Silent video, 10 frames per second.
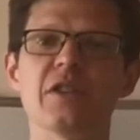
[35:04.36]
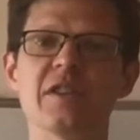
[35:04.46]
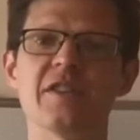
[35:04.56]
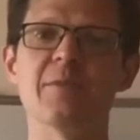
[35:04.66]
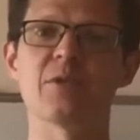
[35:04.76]

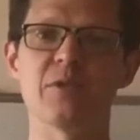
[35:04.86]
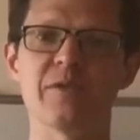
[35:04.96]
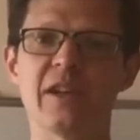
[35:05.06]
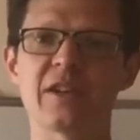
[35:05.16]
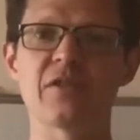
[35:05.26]
the same sort
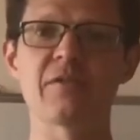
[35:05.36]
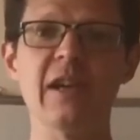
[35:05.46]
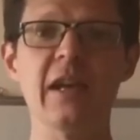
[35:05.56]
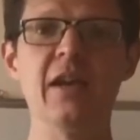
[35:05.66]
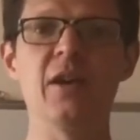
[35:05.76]
of
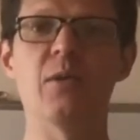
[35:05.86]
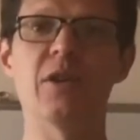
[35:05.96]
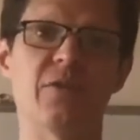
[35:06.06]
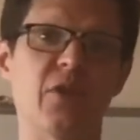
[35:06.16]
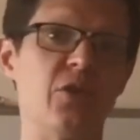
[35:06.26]
dictionary.
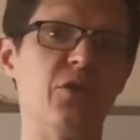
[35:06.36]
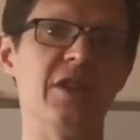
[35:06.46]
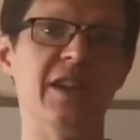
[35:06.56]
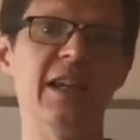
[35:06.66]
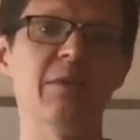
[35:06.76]
Whereas for
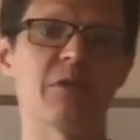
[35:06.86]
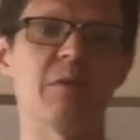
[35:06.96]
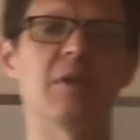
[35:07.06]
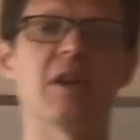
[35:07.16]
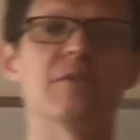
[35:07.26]
QCD, which
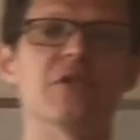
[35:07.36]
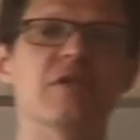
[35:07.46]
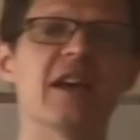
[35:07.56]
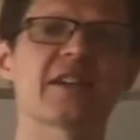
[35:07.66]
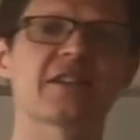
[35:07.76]
we will come to
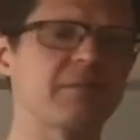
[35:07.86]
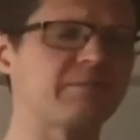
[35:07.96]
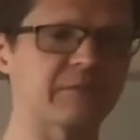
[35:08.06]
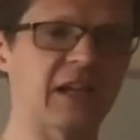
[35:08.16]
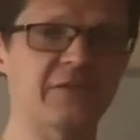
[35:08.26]
next
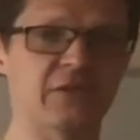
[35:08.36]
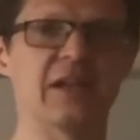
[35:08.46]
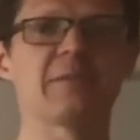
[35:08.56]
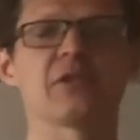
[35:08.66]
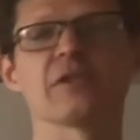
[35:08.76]
after
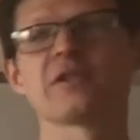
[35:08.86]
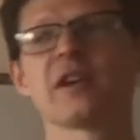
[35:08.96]
leptons,